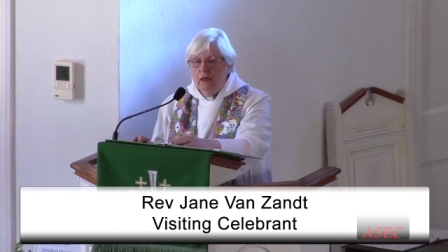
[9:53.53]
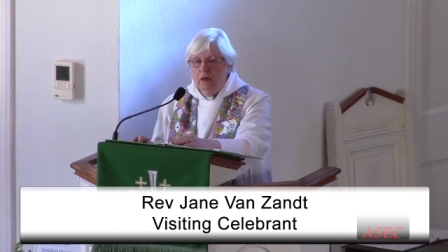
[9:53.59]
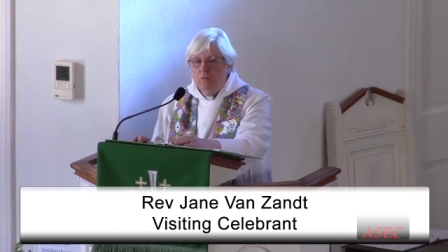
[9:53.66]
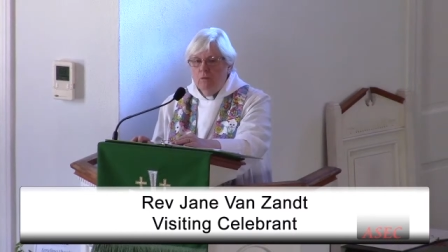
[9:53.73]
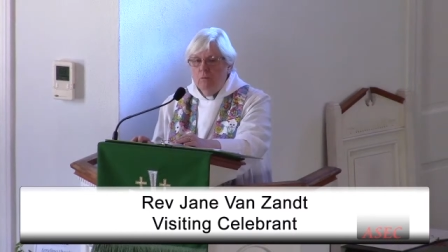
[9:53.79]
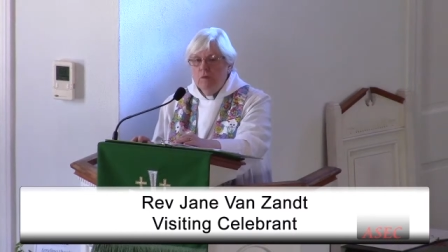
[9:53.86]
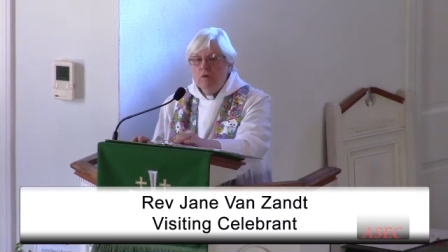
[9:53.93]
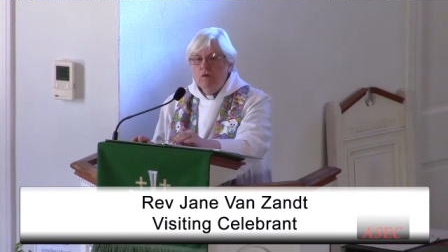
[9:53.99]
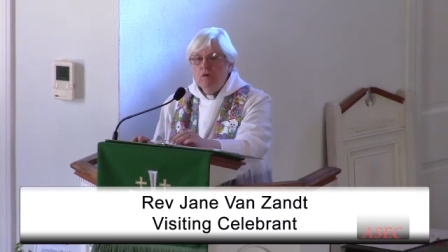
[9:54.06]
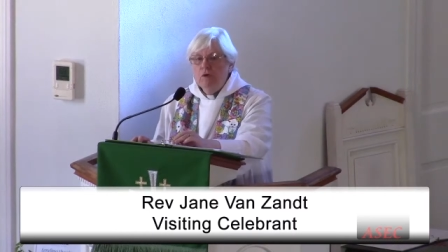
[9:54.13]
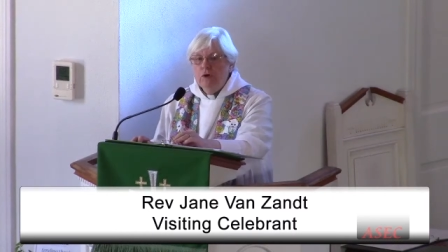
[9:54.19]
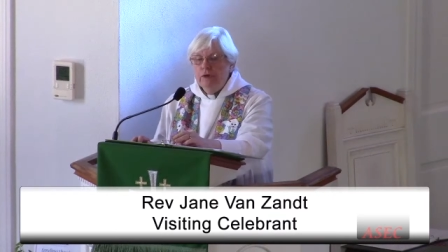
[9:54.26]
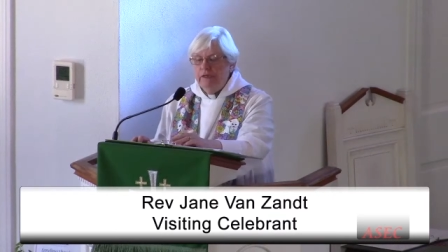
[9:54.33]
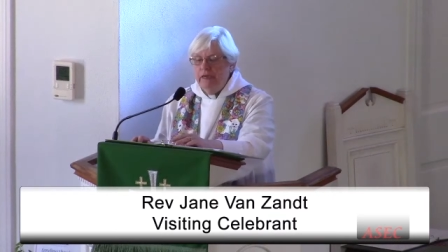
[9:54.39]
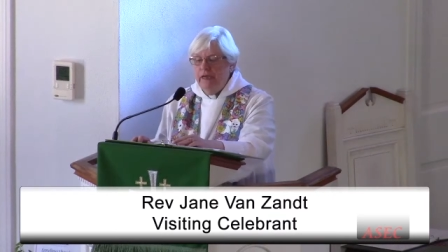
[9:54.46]
When we're
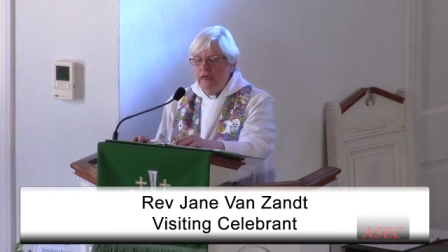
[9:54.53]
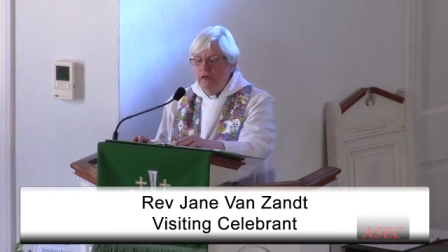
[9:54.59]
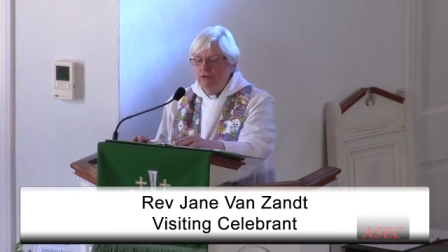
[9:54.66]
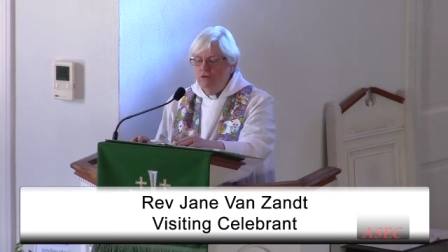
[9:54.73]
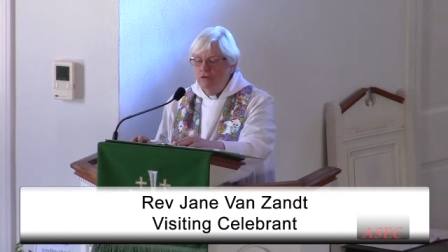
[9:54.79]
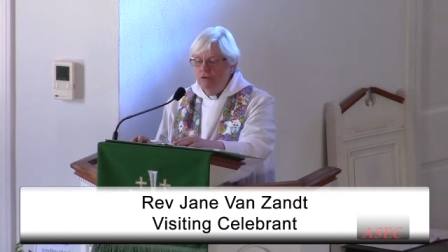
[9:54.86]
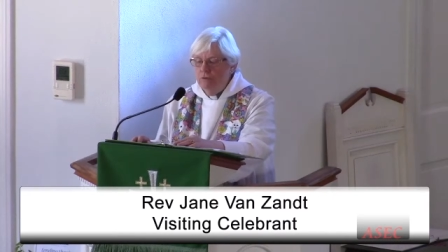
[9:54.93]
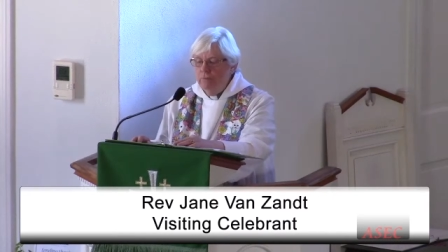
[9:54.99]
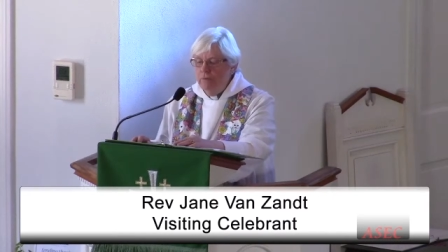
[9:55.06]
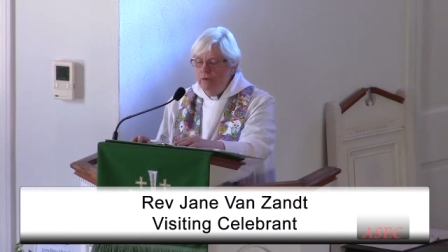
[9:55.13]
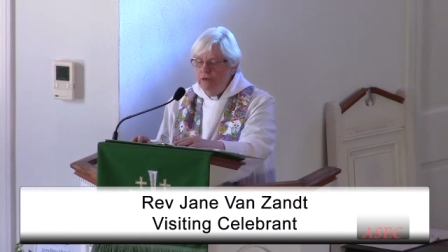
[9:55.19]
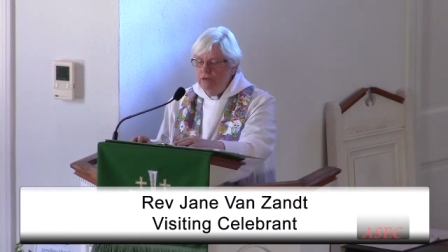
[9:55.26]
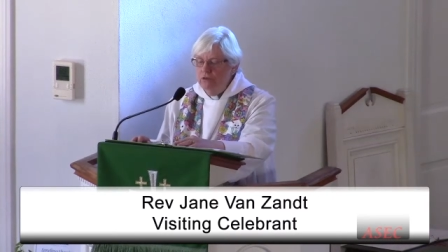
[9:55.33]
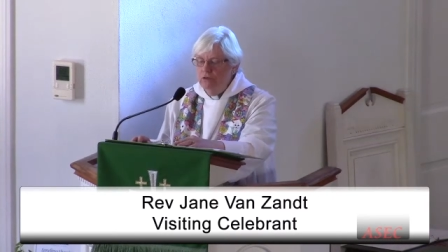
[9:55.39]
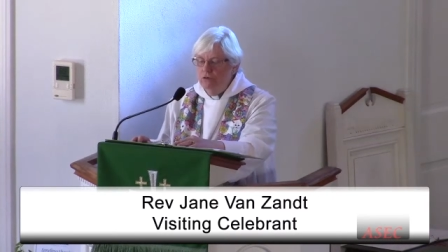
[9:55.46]
ordained to the
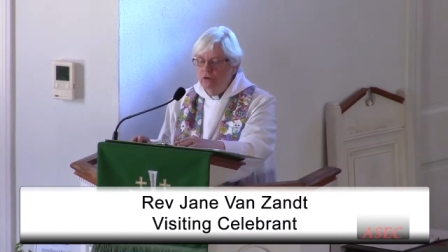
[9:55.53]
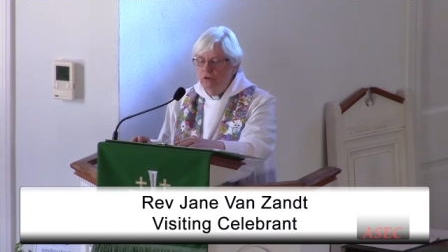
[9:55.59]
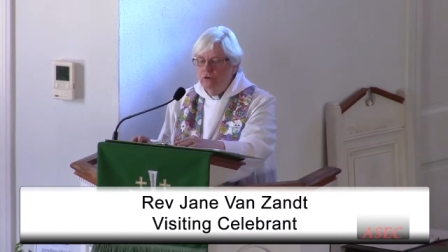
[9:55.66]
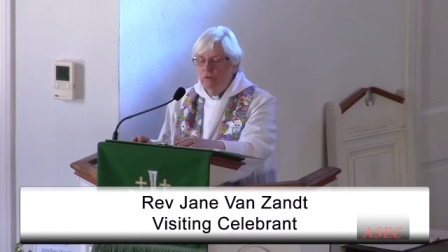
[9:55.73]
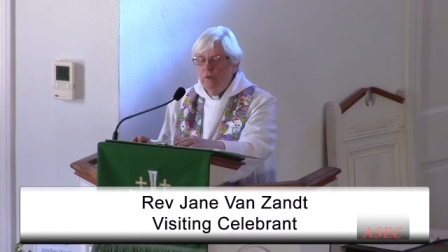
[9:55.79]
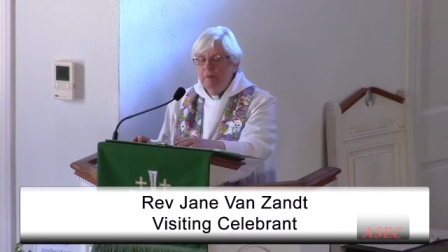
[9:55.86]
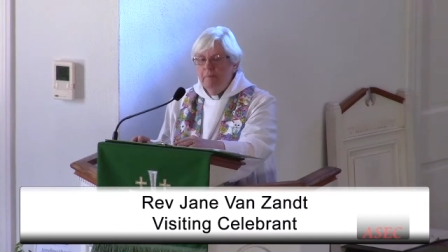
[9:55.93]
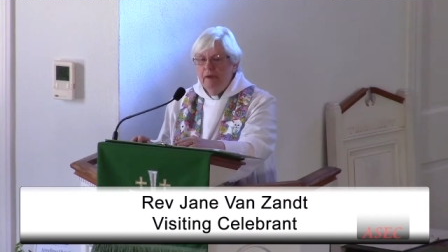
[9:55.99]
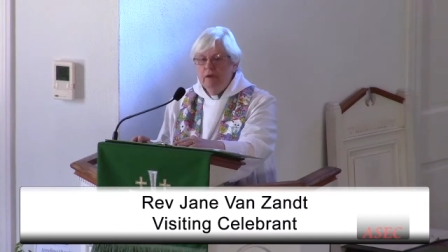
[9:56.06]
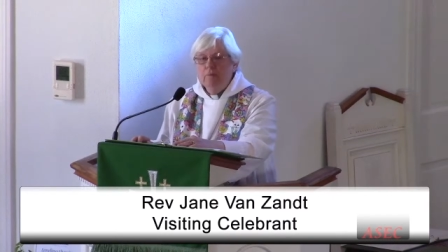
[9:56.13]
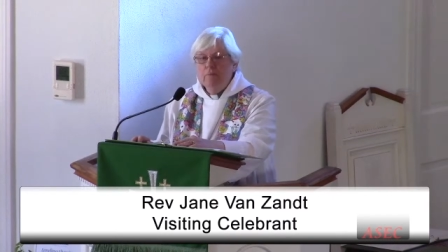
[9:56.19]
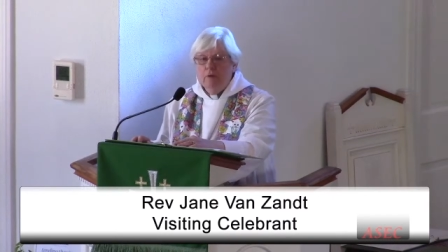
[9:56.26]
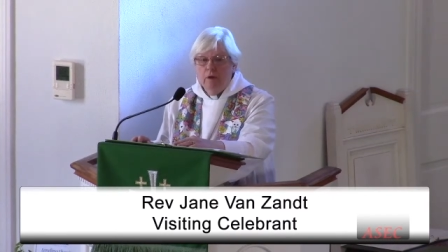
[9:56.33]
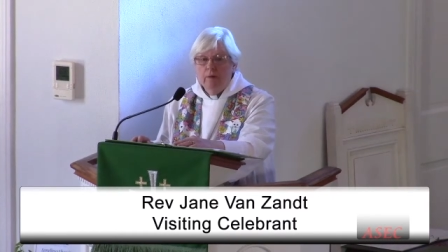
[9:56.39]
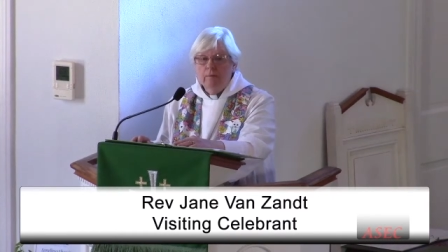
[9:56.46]
priesthood, we make
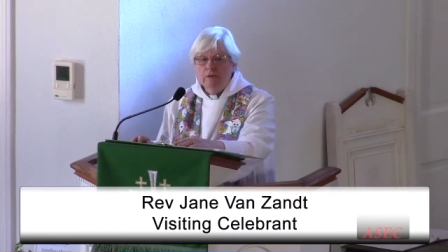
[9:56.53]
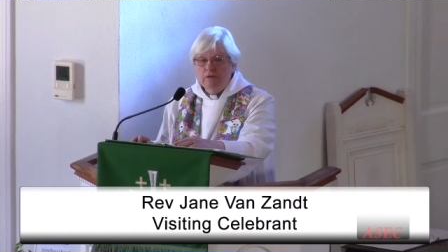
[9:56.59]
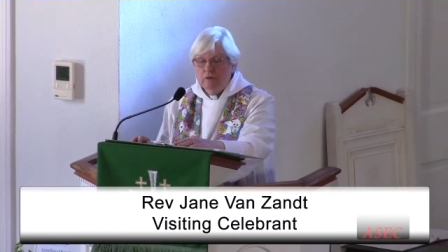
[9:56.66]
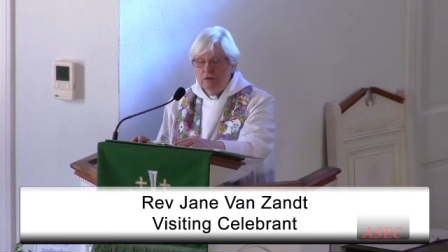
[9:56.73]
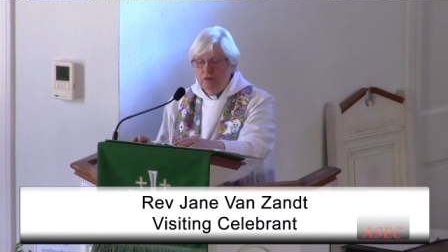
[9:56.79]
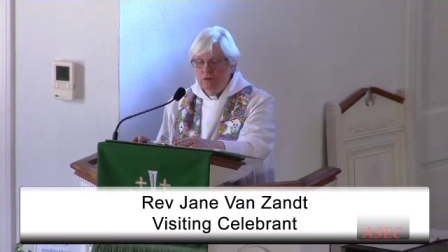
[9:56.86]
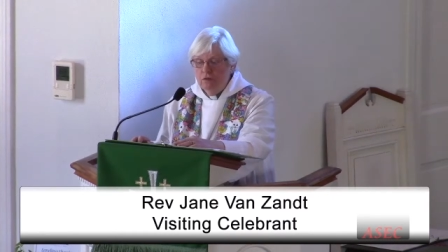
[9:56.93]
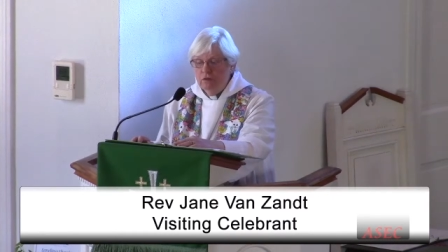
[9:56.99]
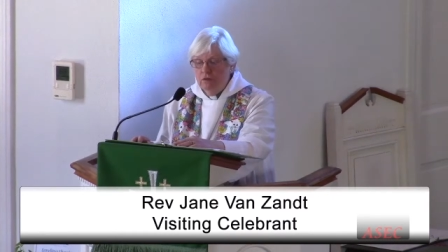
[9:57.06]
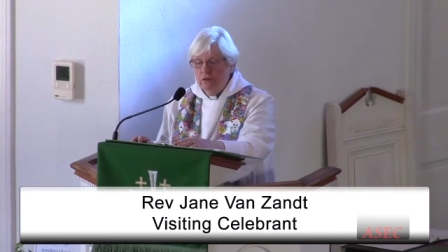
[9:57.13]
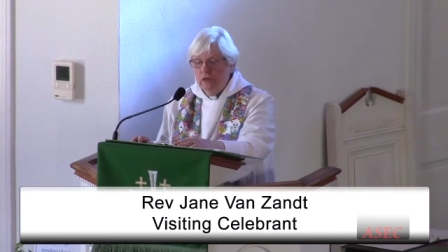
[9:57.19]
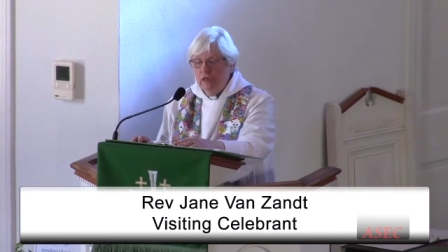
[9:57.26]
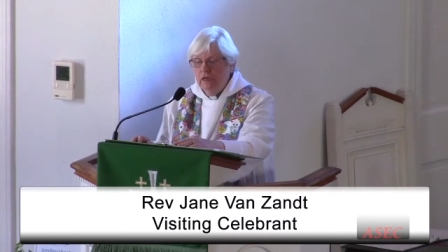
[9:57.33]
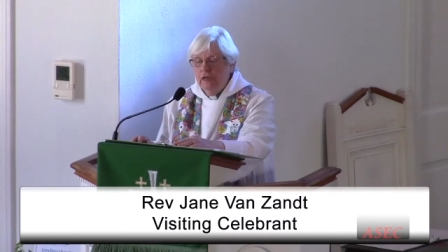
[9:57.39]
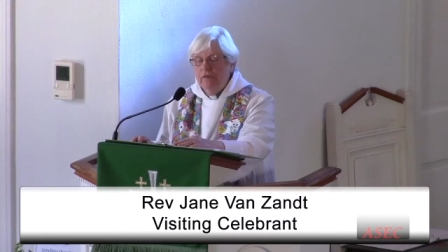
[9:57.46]
promises.
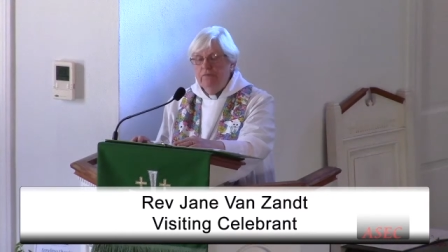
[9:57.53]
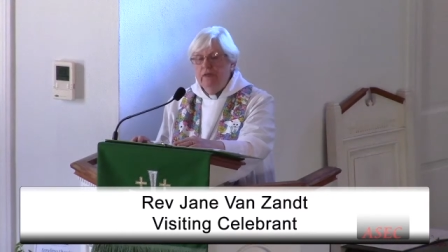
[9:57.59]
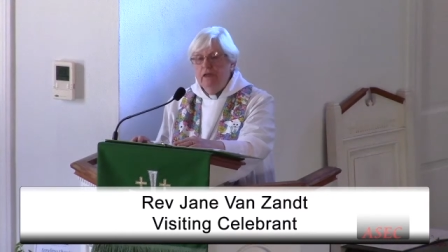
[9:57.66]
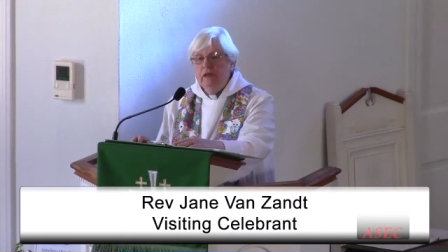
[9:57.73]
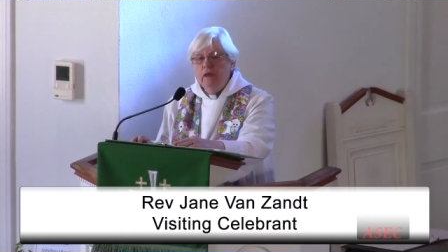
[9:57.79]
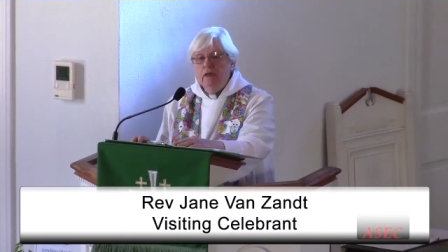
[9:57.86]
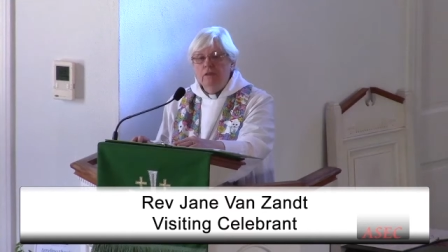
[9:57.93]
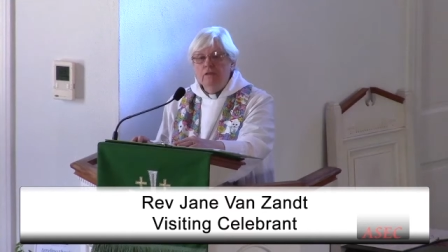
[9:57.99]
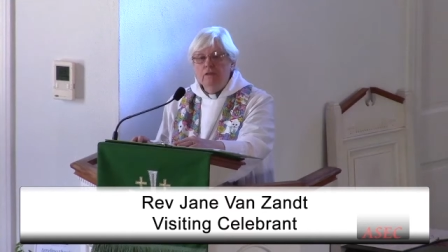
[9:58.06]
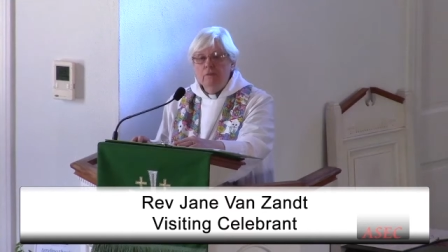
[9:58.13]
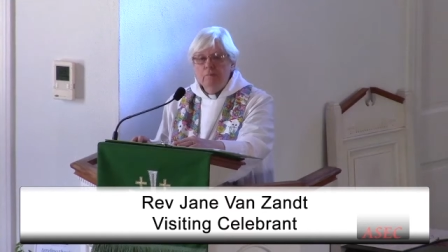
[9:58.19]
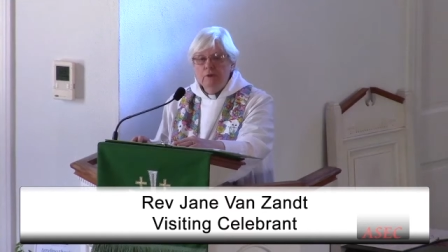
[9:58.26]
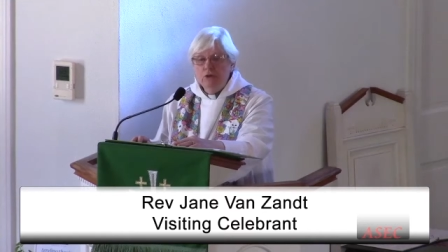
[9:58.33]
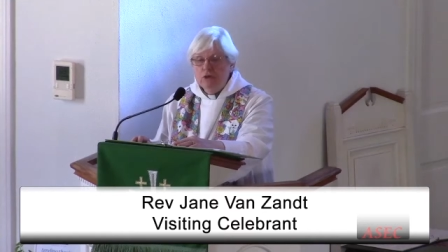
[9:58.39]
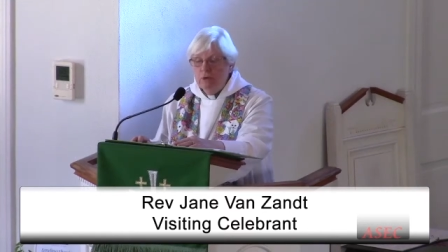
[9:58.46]
And at the end, the
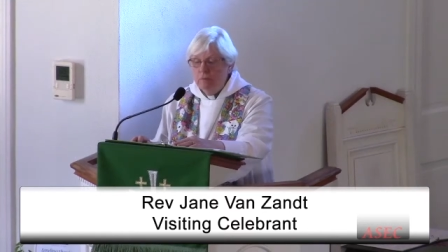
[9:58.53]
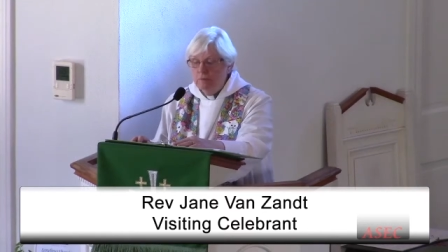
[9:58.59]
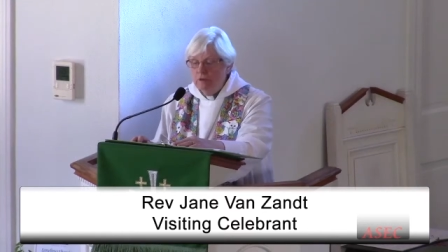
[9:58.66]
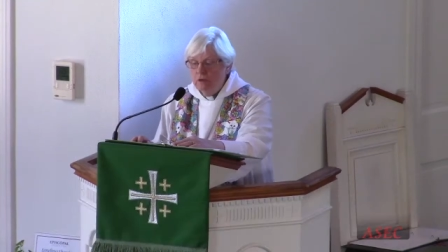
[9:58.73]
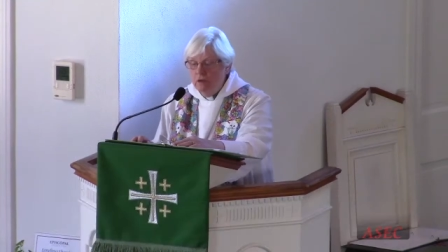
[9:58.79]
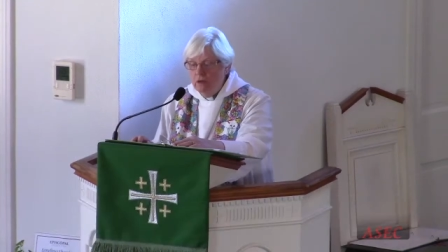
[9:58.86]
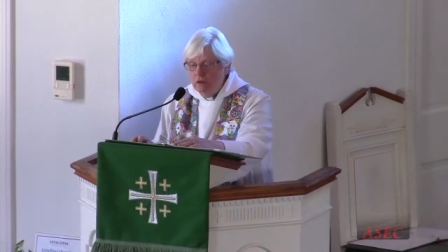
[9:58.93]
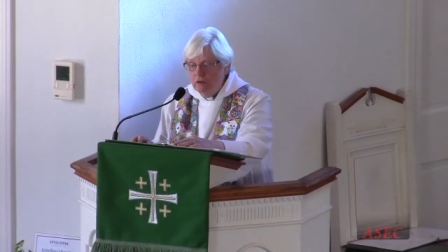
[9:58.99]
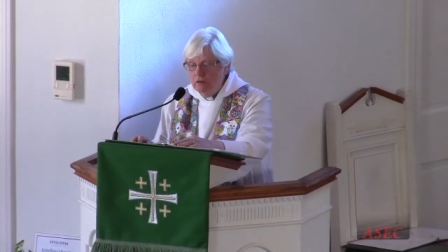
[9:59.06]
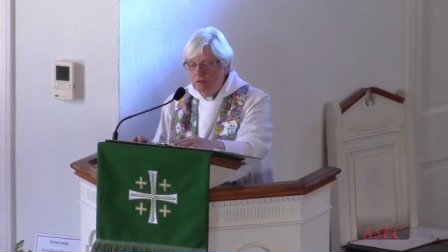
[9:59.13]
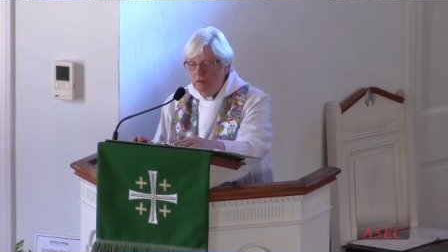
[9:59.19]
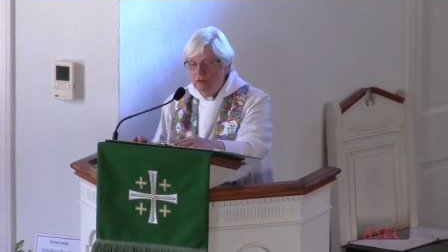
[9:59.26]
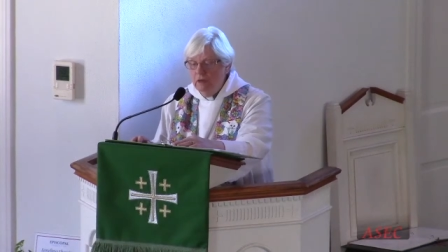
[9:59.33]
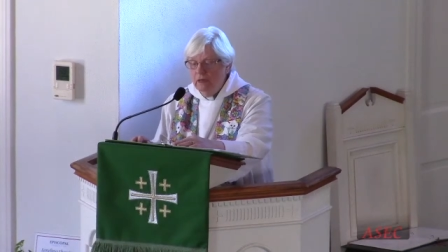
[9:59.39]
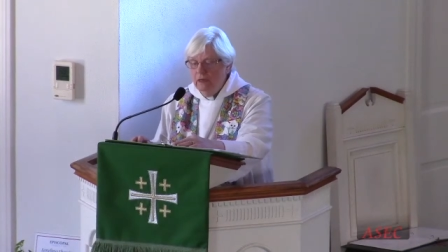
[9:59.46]
bishop says,